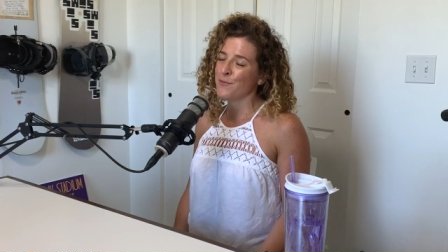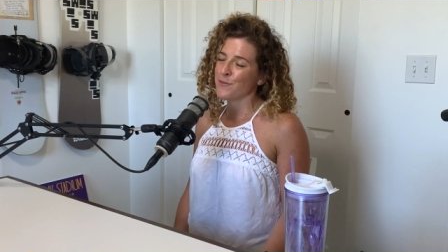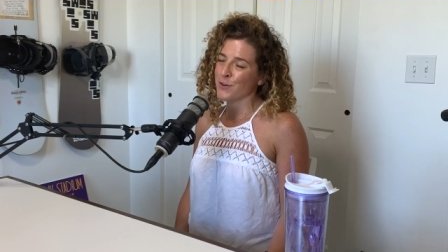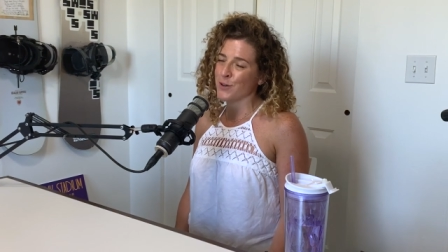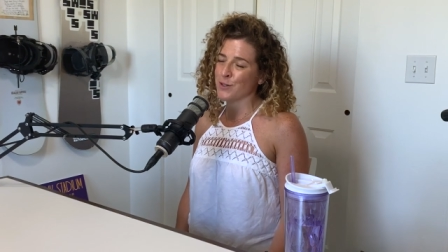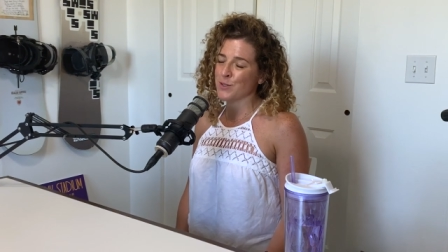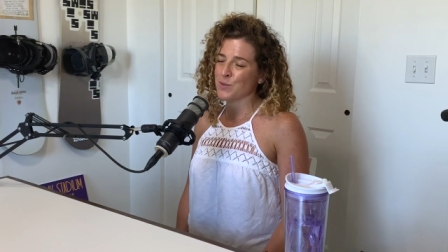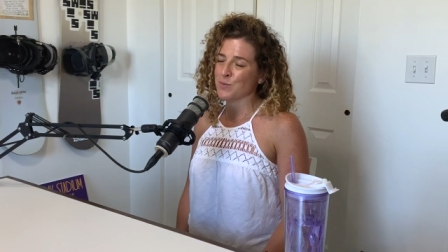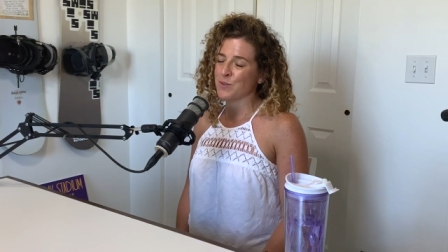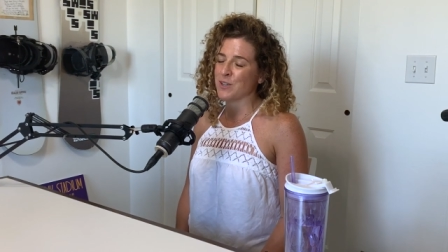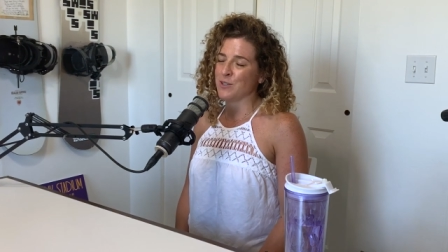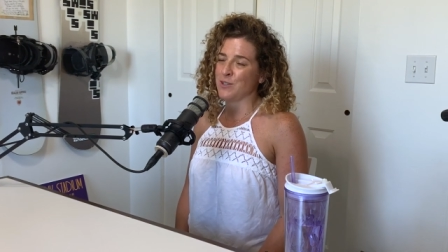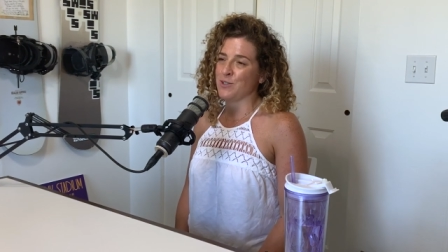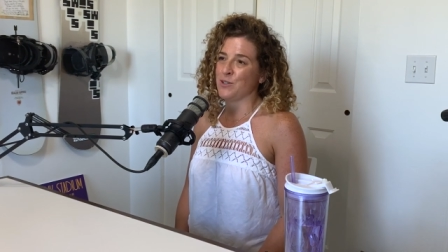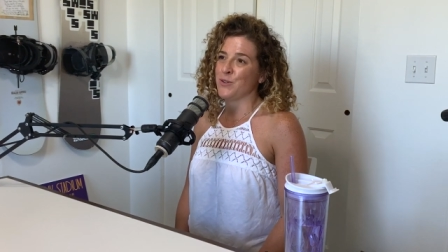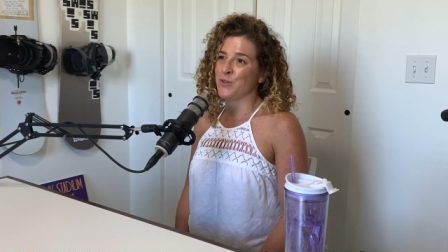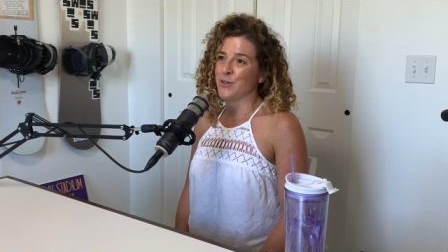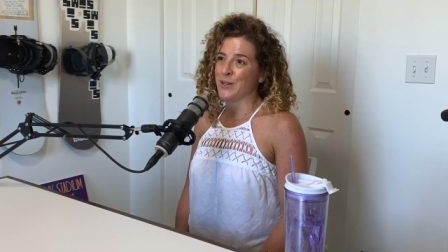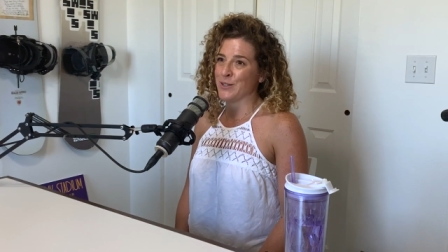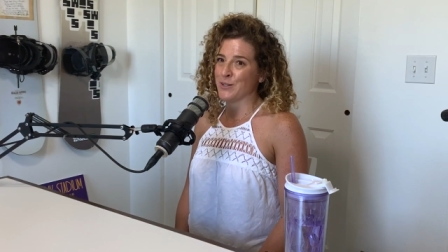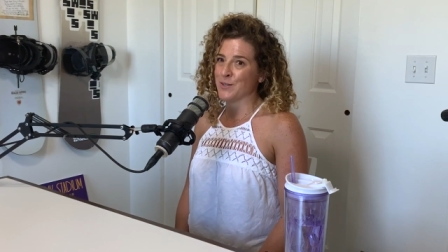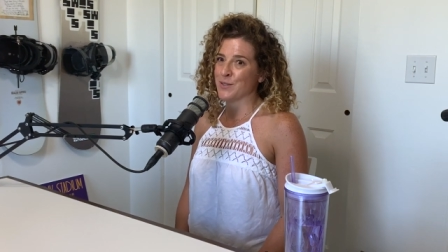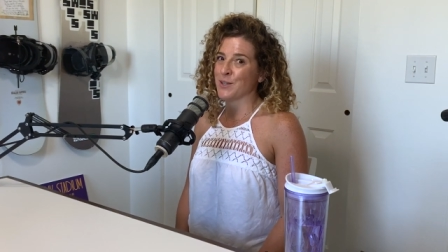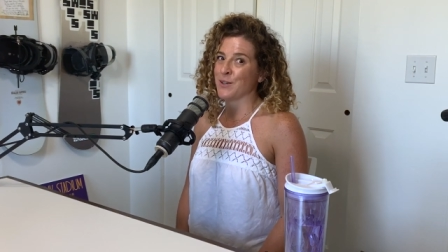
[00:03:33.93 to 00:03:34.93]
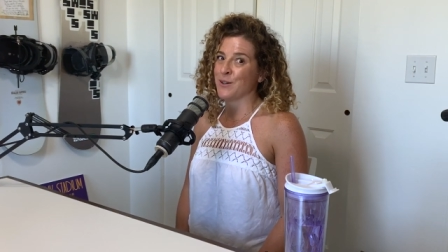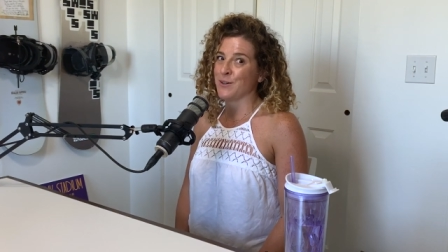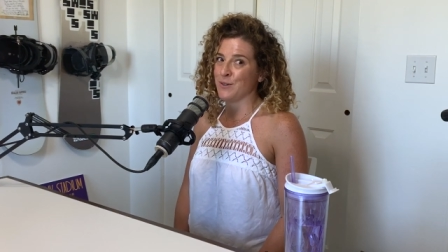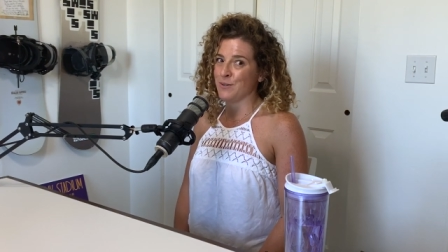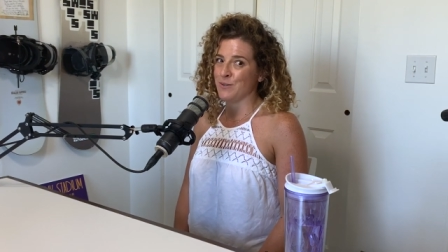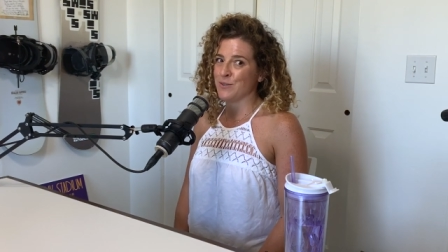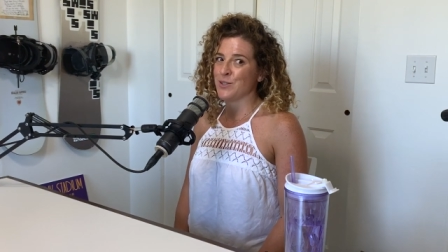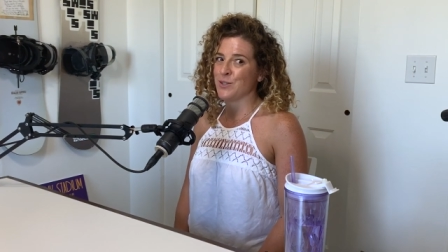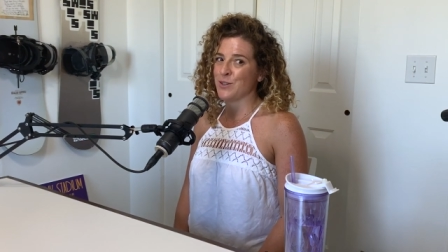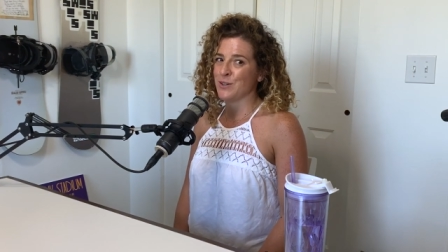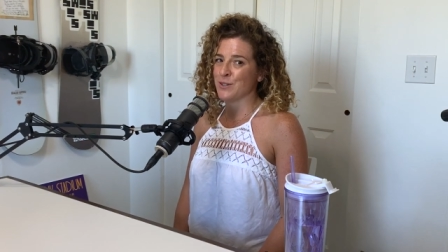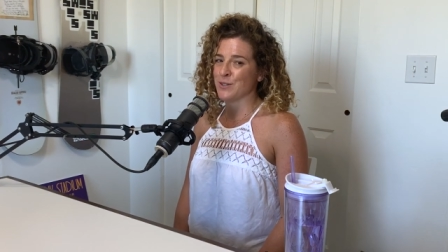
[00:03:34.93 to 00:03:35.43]
the first one two years
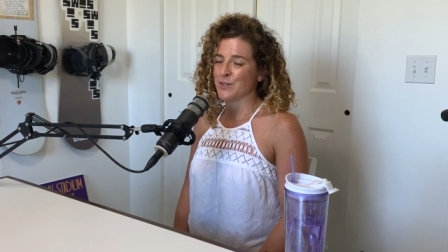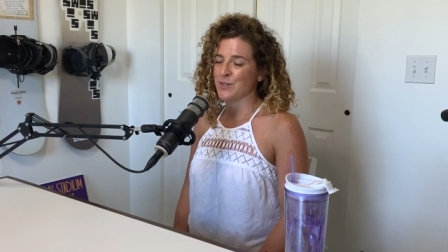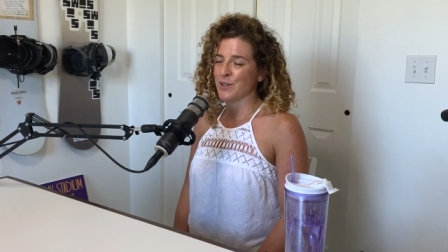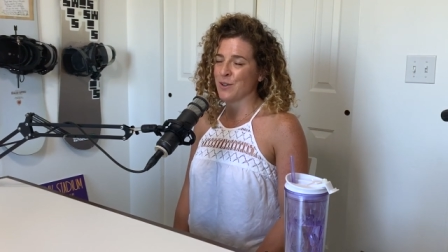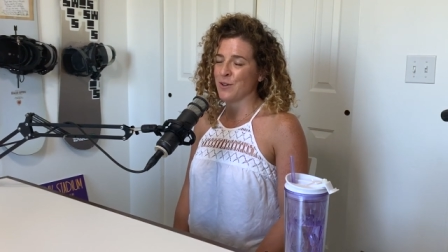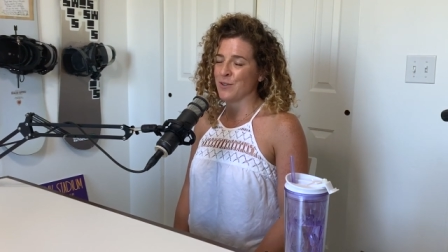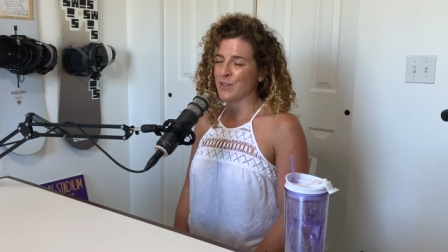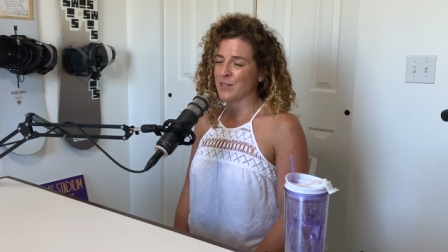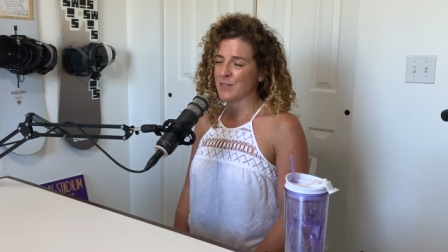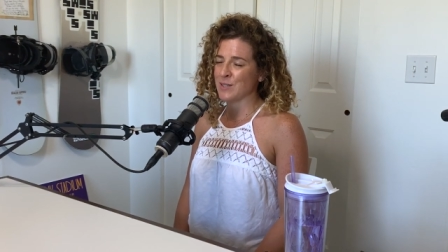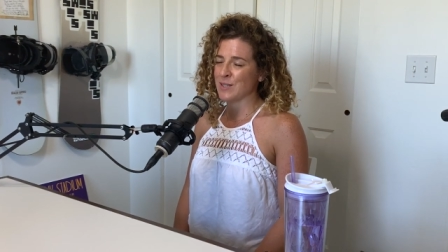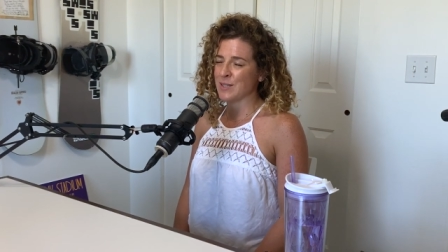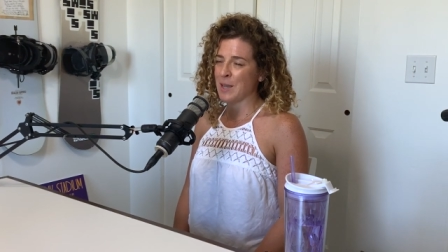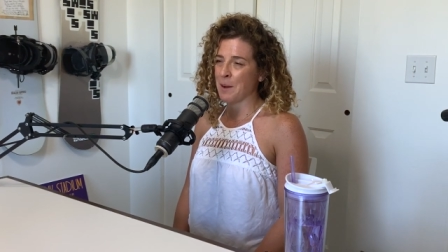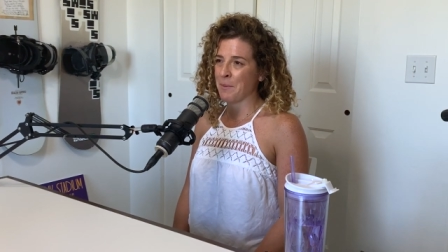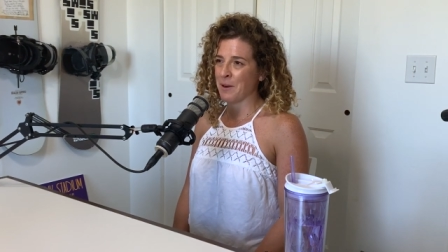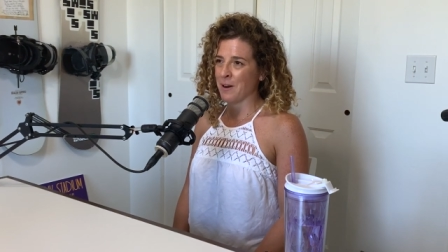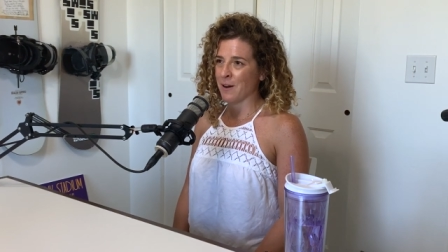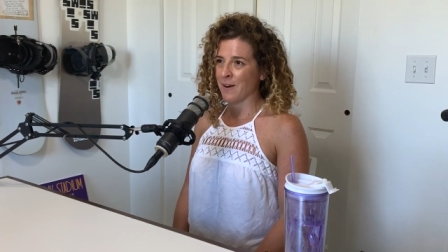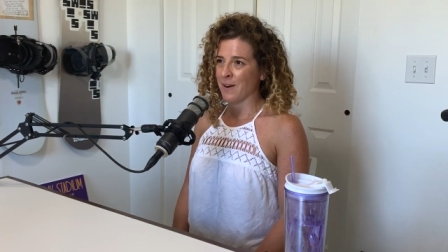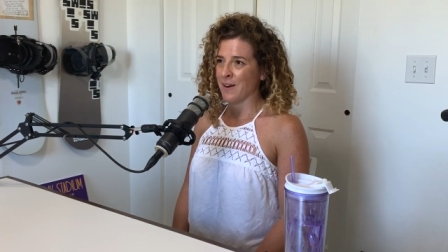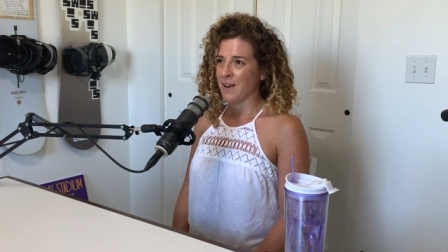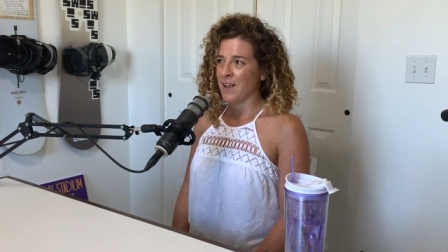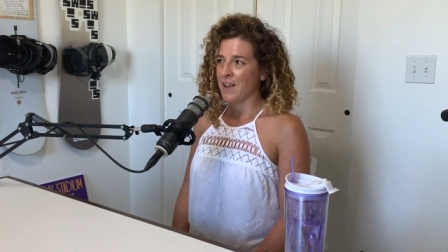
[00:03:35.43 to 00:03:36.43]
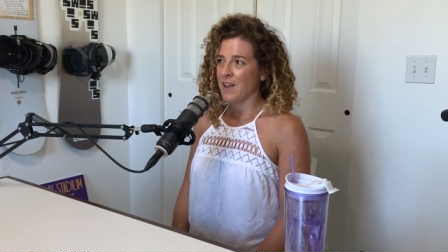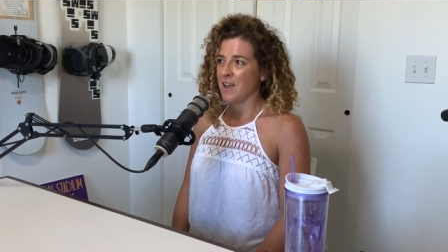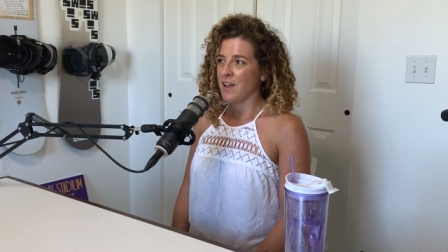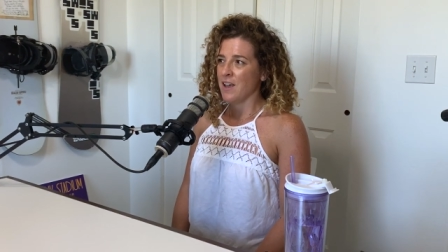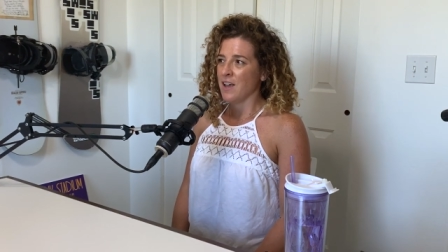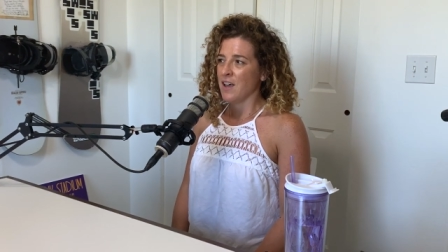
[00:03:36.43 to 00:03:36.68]
ago, two years ago this summer,